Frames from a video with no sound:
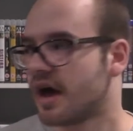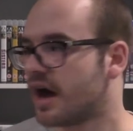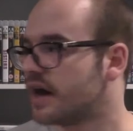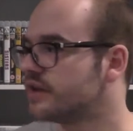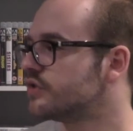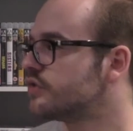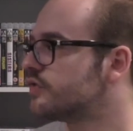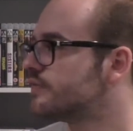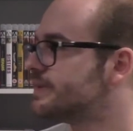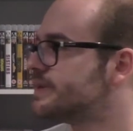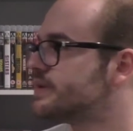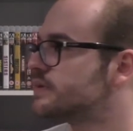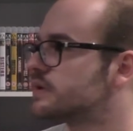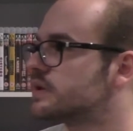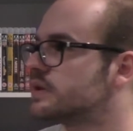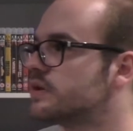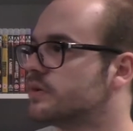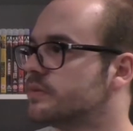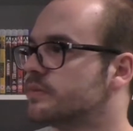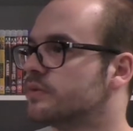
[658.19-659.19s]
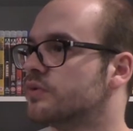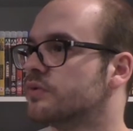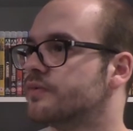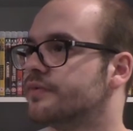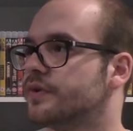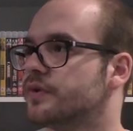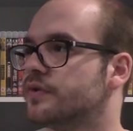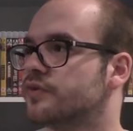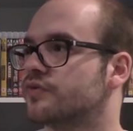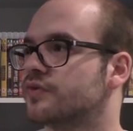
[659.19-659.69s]
I know I've been doing a lot more
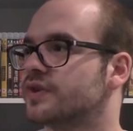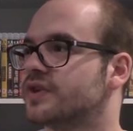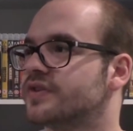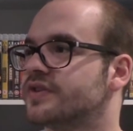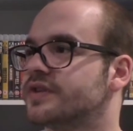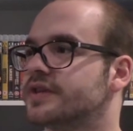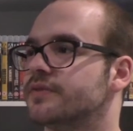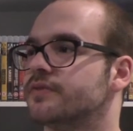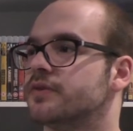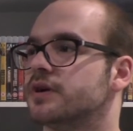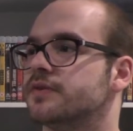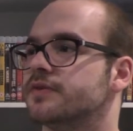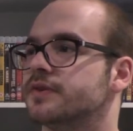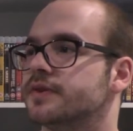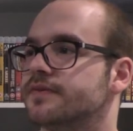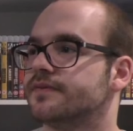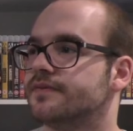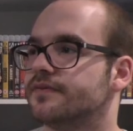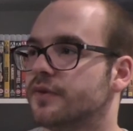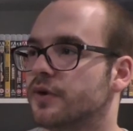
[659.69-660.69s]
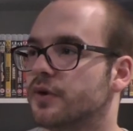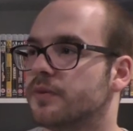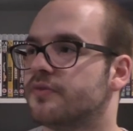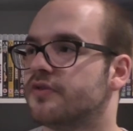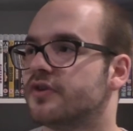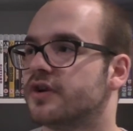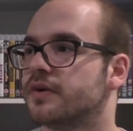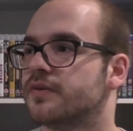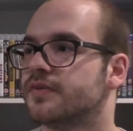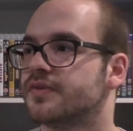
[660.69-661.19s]
of those recently rather film
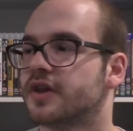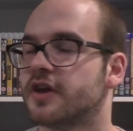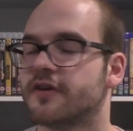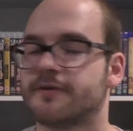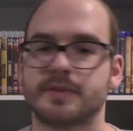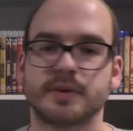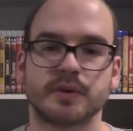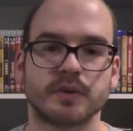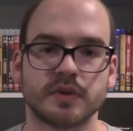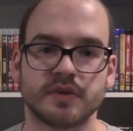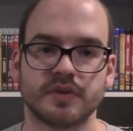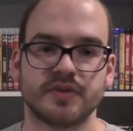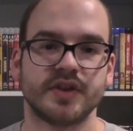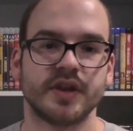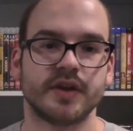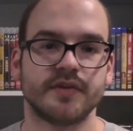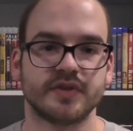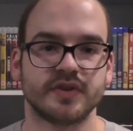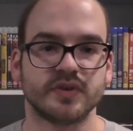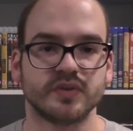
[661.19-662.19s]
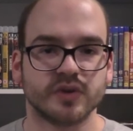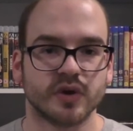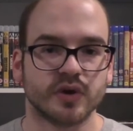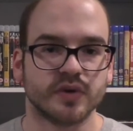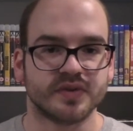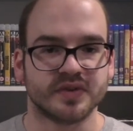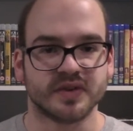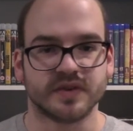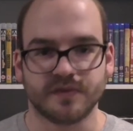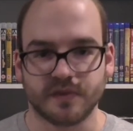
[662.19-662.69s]
shelf stuff, but all this stuff still
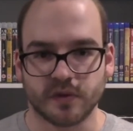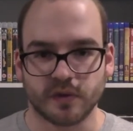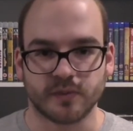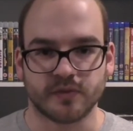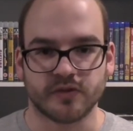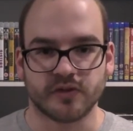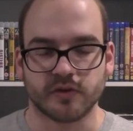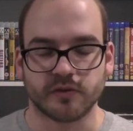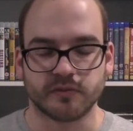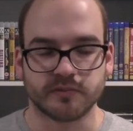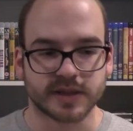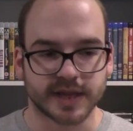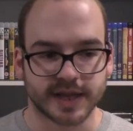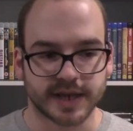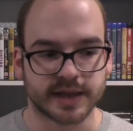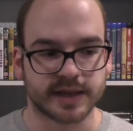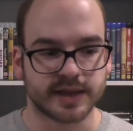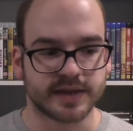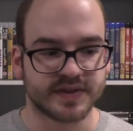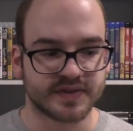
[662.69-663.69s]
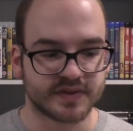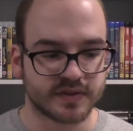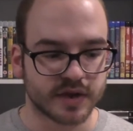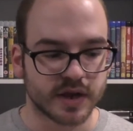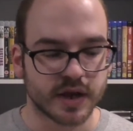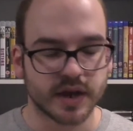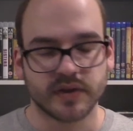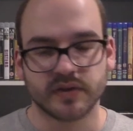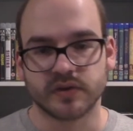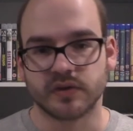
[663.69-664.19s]
goes in the film shelf playlist,
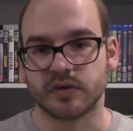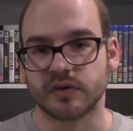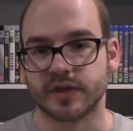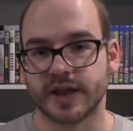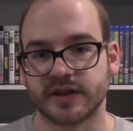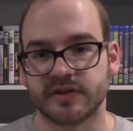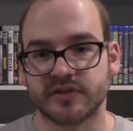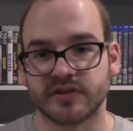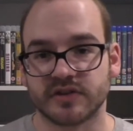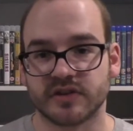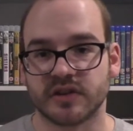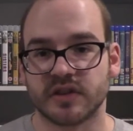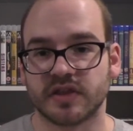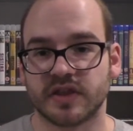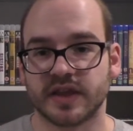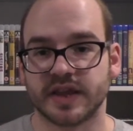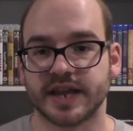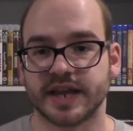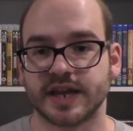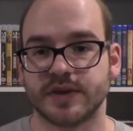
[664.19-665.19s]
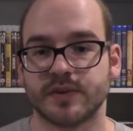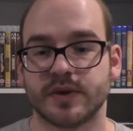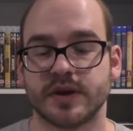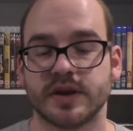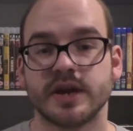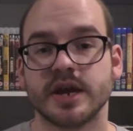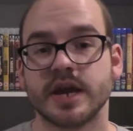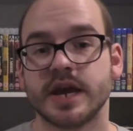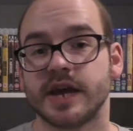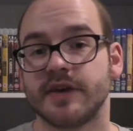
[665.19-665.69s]
so that's just the thing
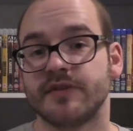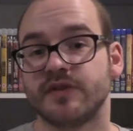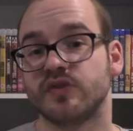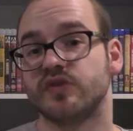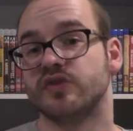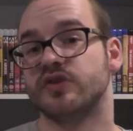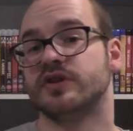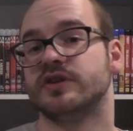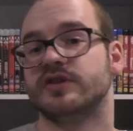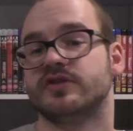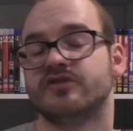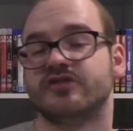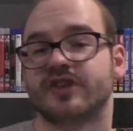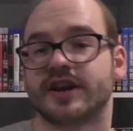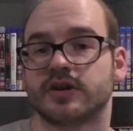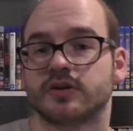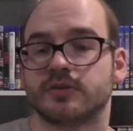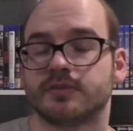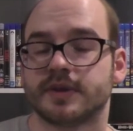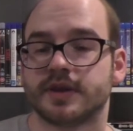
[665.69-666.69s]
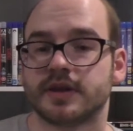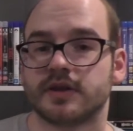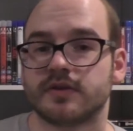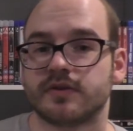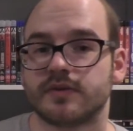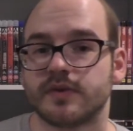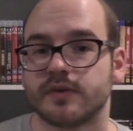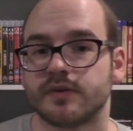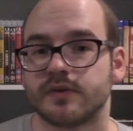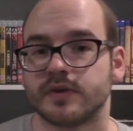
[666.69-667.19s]
anyway. If you're new to this channel, please
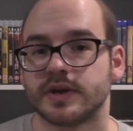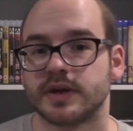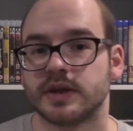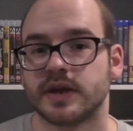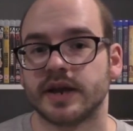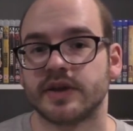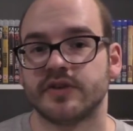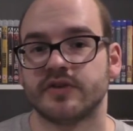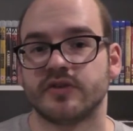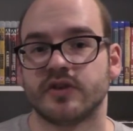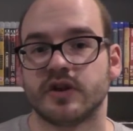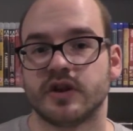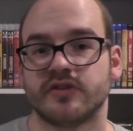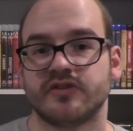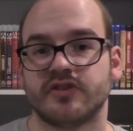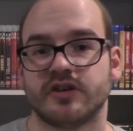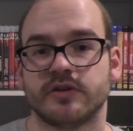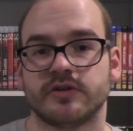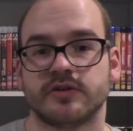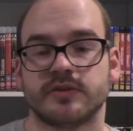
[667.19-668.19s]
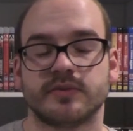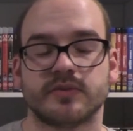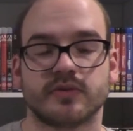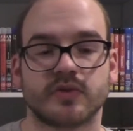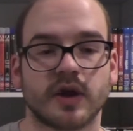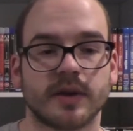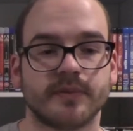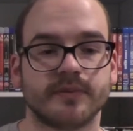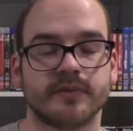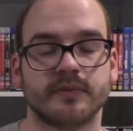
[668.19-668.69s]
feel free to like, share and
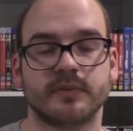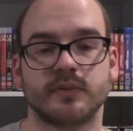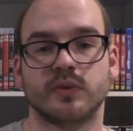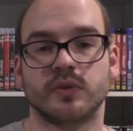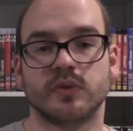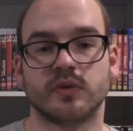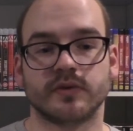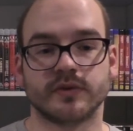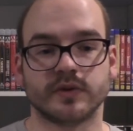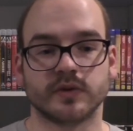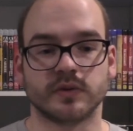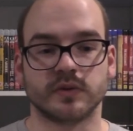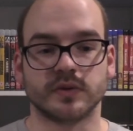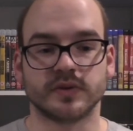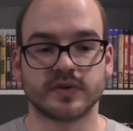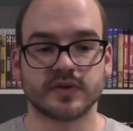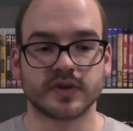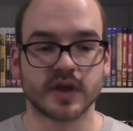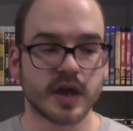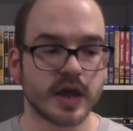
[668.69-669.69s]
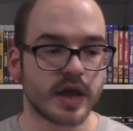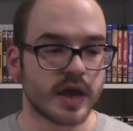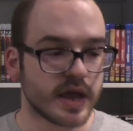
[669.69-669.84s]
subscribe for more, of course.